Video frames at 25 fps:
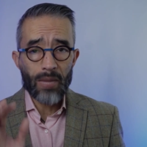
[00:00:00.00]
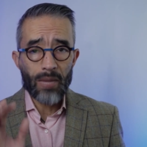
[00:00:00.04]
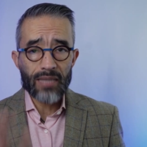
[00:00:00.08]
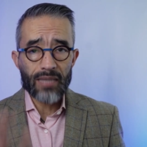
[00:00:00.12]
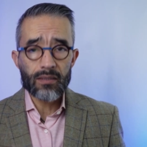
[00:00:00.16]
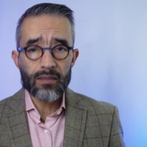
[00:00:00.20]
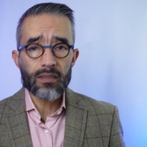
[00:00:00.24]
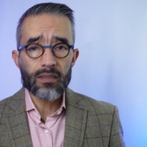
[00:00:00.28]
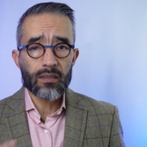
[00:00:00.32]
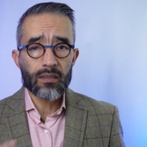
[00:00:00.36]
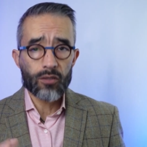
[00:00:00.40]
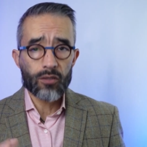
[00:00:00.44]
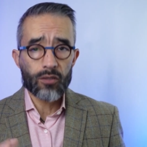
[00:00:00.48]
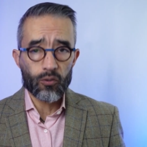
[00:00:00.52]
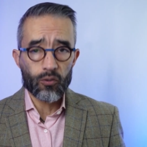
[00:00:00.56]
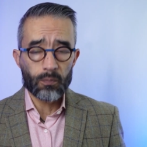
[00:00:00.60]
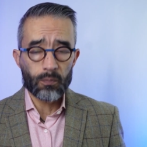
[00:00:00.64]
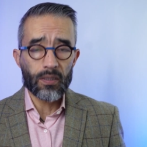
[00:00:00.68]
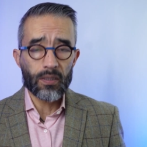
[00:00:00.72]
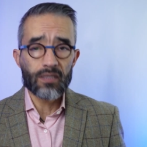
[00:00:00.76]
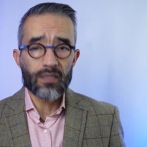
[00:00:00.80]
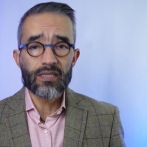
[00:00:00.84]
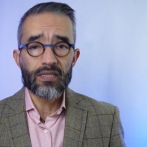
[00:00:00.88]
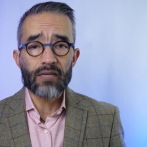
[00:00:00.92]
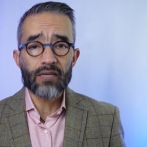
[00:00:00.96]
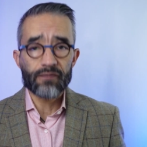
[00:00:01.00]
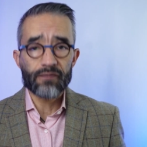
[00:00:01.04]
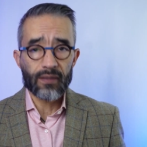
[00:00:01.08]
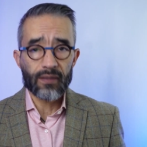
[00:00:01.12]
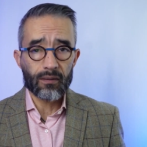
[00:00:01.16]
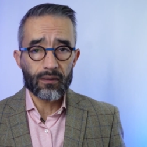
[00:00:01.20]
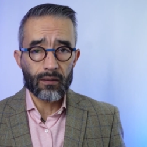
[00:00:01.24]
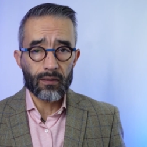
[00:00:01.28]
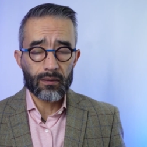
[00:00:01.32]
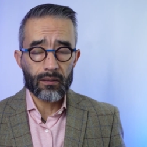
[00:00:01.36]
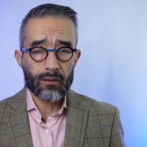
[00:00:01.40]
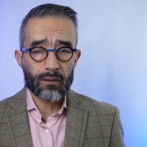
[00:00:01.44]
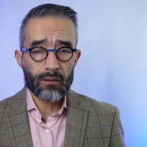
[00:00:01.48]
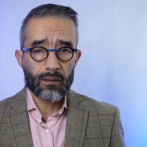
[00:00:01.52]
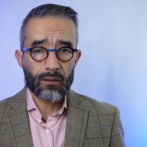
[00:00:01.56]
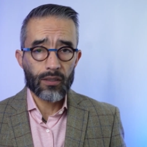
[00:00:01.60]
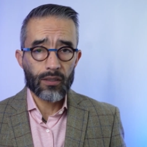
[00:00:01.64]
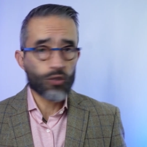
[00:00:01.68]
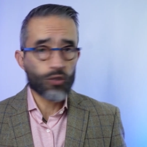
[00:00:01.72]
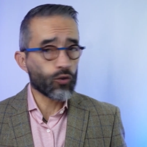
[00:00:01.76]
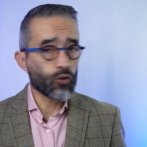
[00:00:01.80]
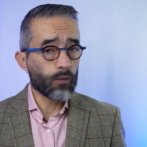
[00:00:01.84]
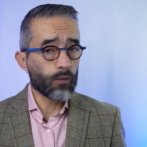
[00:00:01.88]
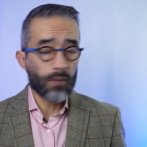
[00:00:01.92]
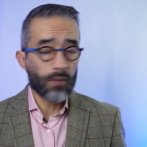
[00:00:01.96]
meant to be difficult.
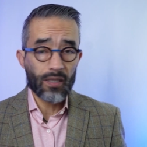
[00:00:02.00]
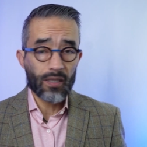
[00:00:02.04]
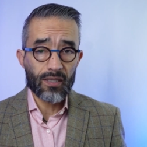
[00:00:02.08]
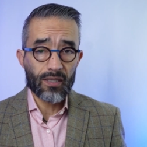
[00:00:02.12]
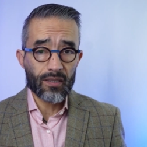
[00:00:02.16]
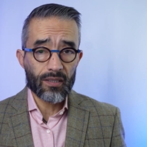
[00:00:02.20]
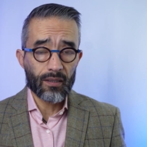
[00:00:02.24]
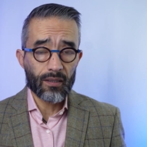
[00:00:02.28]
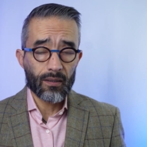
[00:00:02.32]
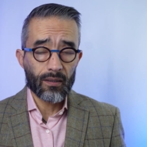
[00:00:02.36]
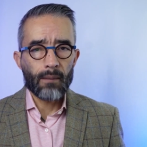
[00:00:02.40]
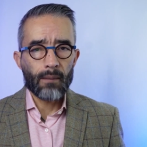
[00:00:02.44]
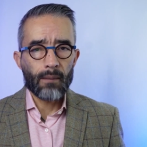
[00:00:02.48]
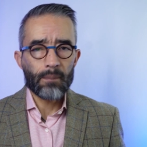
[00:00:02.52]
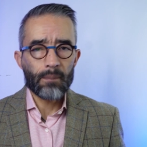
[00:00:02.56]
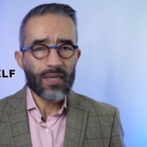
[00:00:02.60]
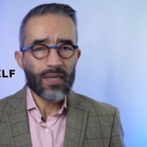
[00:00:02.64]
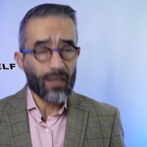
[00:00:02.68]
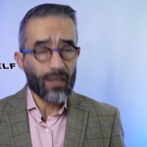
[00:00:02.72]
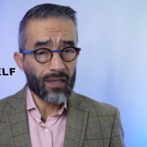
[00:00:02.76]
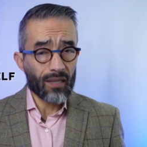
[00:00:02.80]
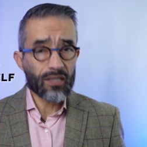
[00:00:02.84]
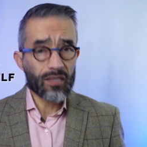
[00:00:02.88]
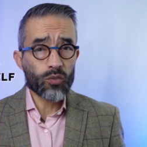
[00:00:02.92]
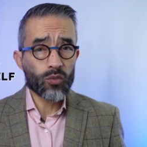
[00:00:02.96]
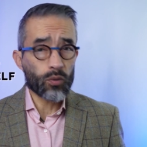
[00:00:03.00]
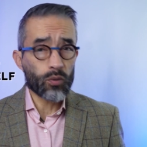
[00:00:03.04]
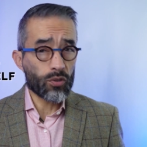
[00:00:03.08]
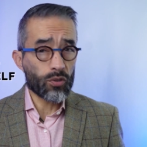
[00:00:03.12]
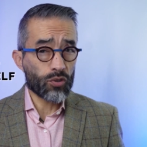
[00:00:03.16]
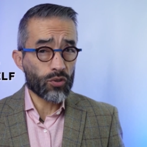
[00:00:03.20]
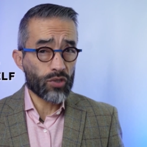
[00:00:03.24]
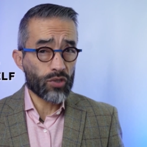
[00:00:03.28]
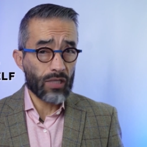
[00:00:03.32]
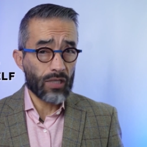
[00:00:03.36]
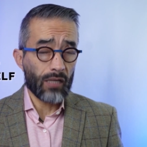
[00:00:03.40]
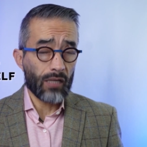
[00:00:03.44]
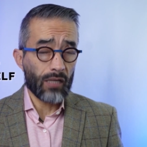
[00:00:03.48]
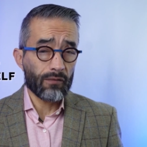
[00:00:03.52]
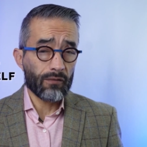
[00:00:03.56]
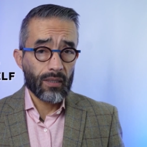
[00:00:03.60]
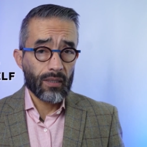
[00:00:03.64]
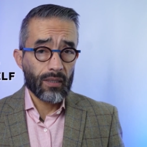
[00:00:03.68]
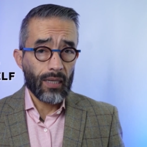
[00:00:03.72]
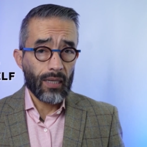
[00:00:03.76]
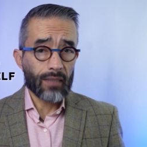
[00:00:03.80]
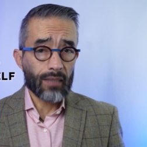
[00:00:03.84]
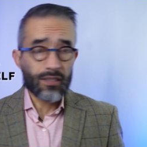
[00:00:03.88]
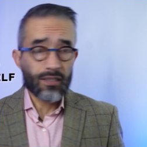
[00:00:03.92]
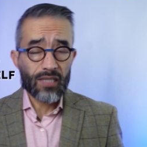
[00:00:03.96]
It shouldn't be easy. Be honest with
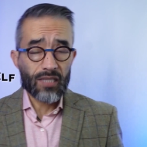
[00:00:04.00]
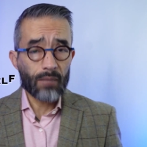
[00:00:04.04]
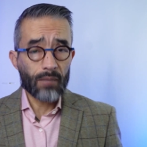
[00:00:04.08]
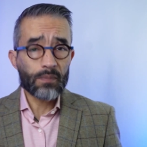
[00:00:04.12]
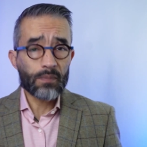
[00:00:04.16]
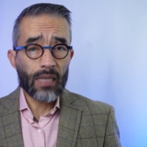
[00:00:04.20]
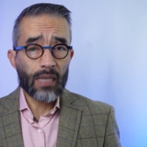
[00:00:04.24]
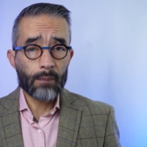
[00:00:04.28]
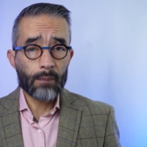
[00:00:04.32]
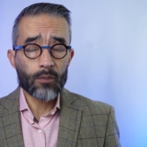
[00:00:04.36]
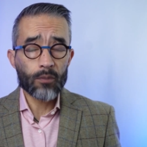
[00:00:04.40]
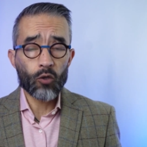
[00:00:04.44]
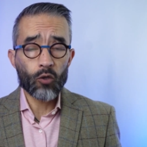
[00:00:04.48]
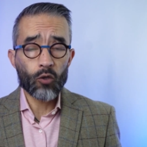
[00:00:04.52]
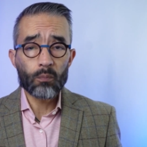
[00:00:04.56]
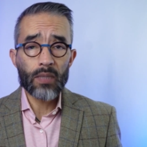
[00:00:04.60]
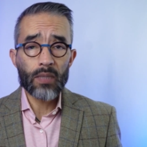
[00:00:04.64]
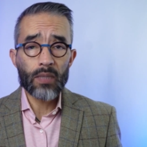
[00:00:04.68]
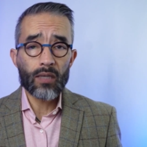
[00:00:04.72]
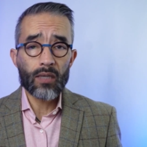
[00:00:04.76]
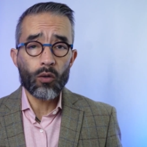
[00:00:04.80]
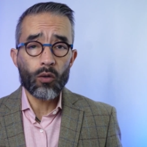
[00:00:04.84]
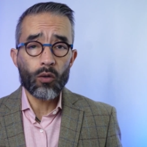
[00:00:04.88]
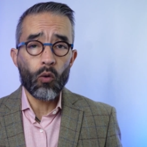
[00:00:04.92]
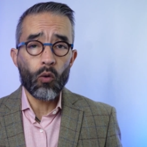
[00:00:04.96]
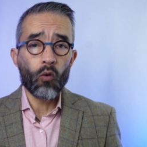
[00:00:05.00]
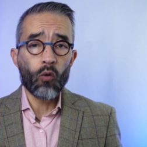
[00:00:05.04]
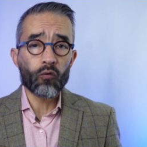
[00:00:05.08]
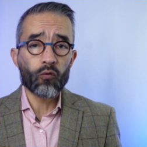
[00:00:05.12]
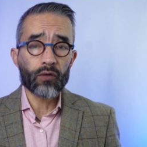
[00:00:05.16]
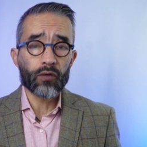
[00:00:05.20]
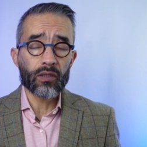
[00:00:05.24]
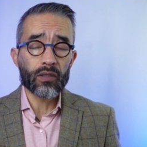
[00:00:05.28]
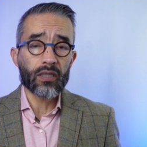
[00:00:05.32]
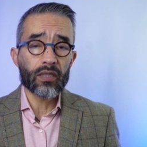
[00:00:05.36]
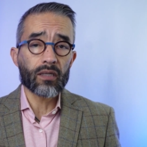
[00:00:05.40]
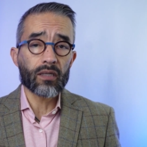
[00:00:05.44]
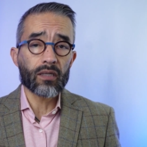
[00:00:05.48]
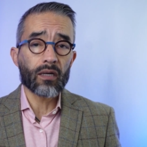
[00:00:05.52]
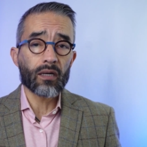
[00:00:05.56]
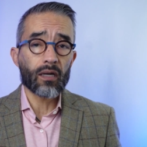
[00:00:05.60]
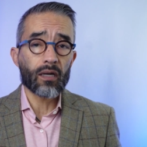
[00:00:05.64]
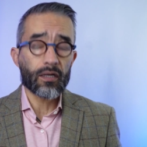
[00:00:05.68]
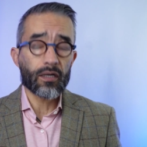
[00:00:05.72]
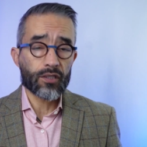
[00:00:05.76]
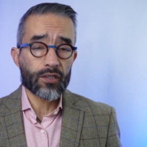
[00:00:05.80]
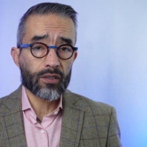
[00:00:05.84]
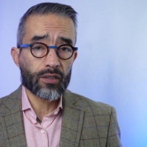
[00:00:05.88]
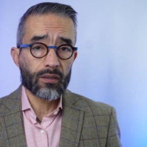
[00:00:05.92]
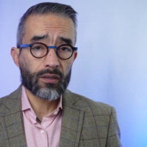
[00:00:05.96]
yourself. At the same time, don't be overly
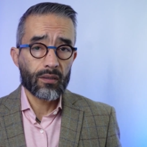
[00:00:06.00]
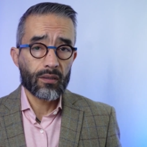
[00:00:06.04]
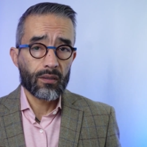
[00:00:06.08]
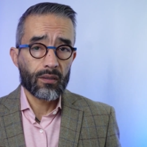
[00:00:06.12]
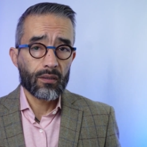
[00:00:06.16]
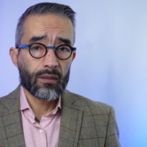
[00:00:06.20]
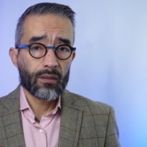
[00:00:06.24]
harsh.